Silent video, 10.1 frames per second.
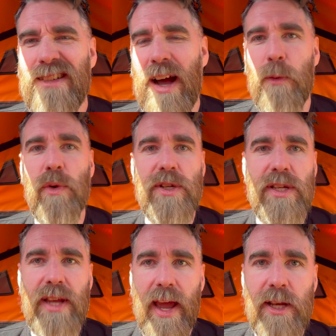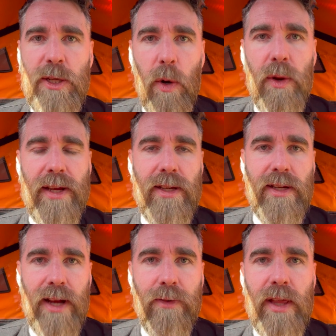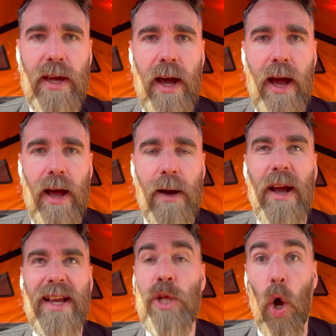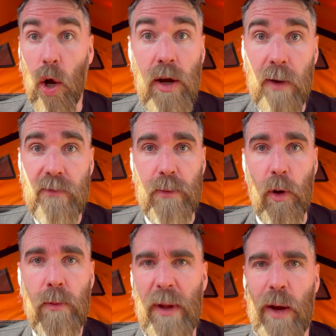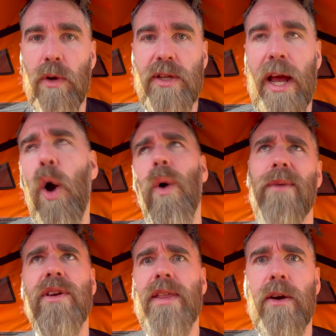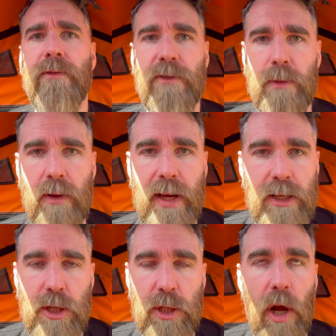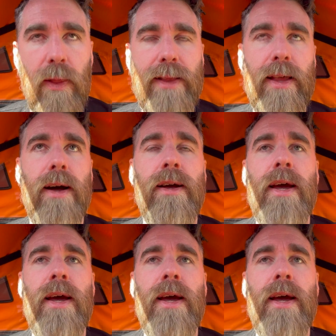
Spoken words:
I wouldn't say so necessarily. It's not uncomfortable, but I wouldn't say, oh, I'm really comfortable. It's just not like that.